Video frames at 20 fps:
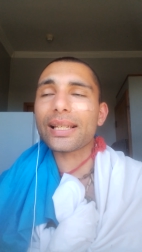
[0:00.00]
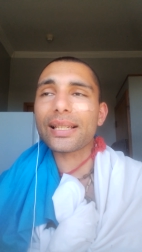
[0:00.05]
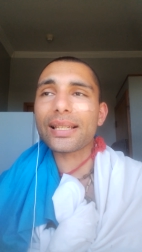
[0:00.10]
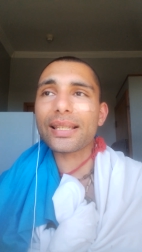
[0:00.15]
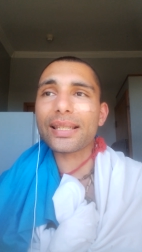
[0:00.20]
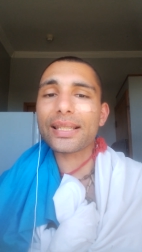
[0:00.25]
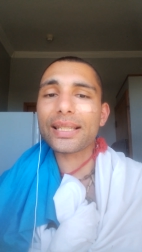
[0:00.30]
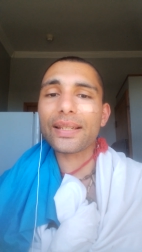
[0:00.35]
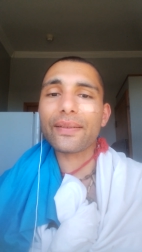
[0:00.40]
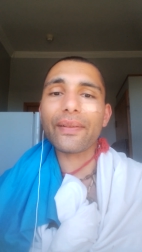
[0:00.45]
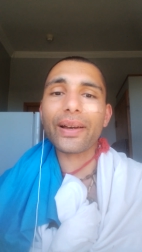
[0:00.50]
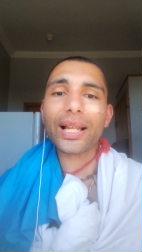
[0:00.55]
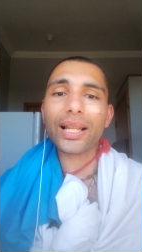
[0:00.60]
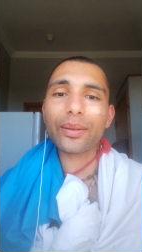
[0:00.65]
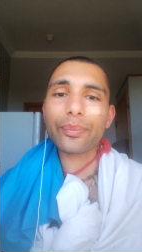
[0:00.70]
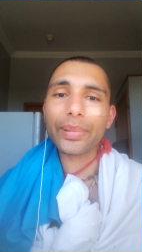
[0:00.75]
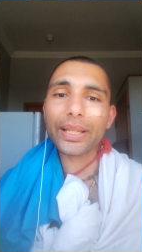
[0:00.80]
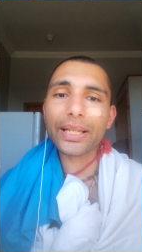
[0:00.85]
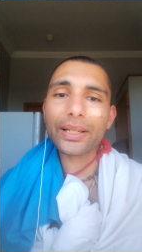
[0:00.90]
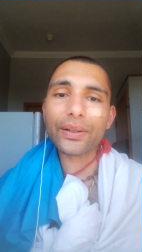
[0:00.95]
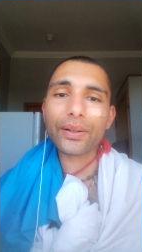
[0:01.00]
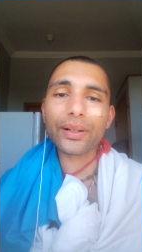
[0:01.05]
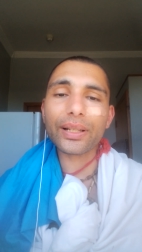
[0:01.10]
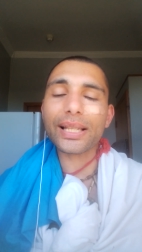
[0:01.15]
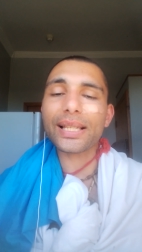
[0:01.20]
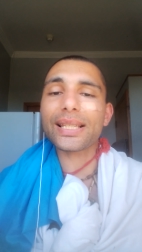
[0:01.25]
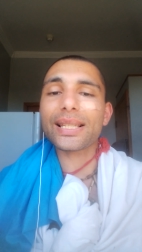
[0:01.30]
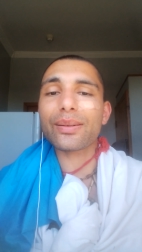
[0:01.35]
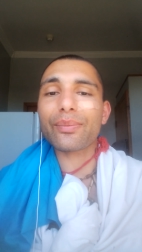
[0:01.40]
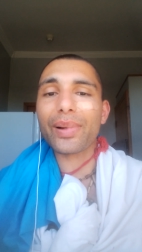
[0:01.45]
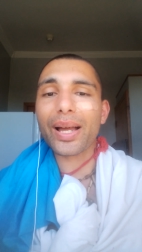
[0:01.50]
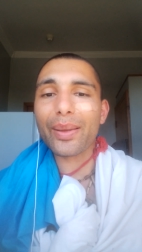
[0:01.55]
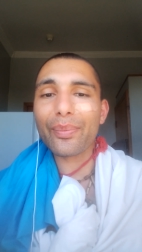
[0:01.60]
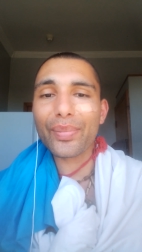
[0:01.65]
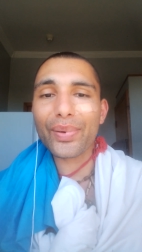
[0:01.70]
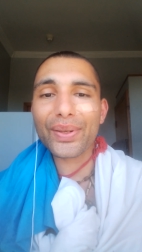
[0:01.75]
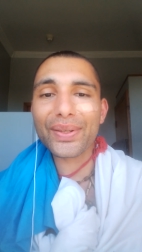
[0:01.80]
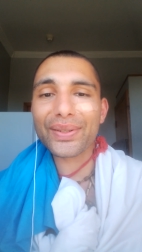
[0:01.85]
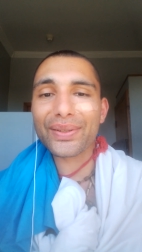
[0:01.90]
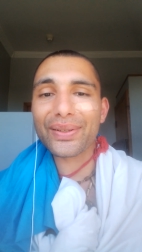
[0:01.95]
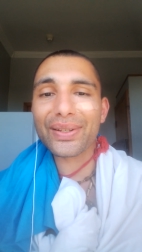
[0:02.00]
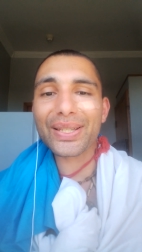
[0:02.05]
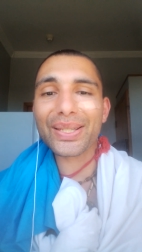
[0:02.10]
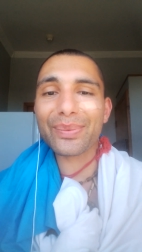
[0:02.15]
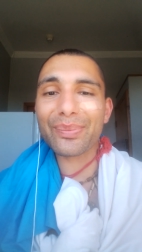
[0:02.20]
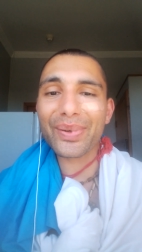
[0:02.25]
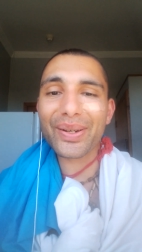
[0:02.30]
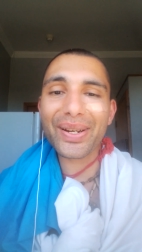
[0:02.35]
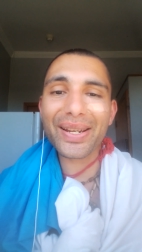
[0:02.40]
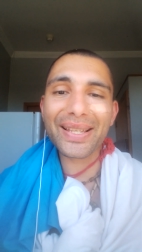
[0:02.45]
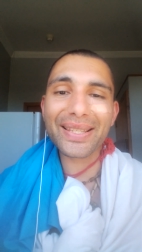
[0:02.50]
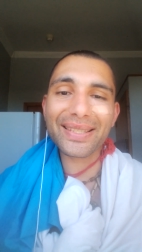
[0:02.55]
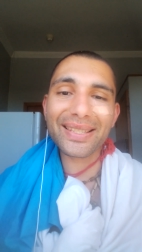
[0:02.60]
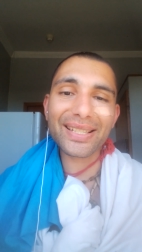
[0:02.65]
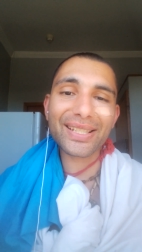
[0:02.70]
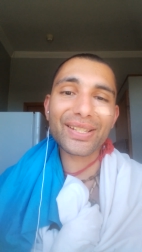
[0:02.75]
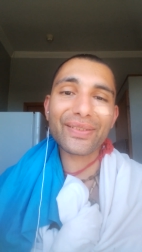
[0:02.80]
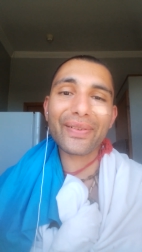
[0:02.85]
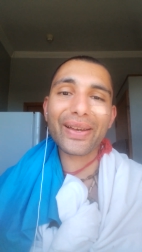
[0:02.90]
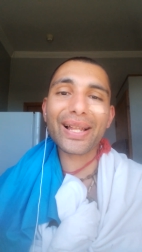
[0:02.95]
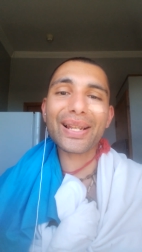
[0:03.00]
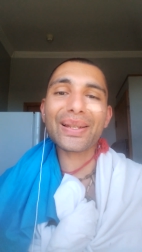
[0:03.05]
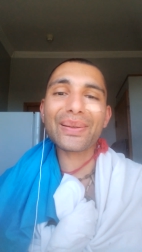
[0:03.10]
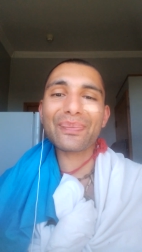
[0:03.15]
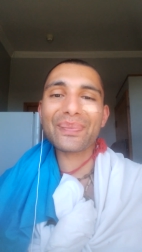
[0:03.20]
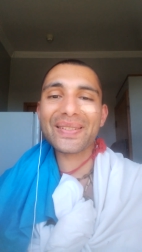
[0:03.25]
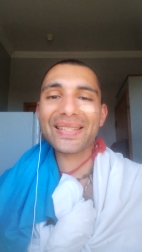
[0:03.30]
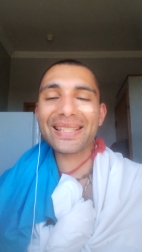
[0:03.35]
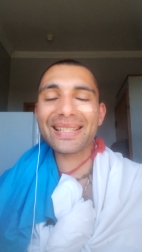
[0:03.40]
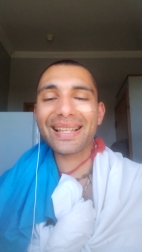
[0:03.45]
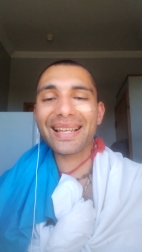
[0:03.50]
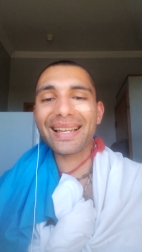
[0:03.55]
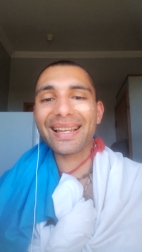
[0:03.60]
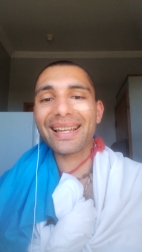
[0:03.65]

is developing, or at least in my personal experience, it develops,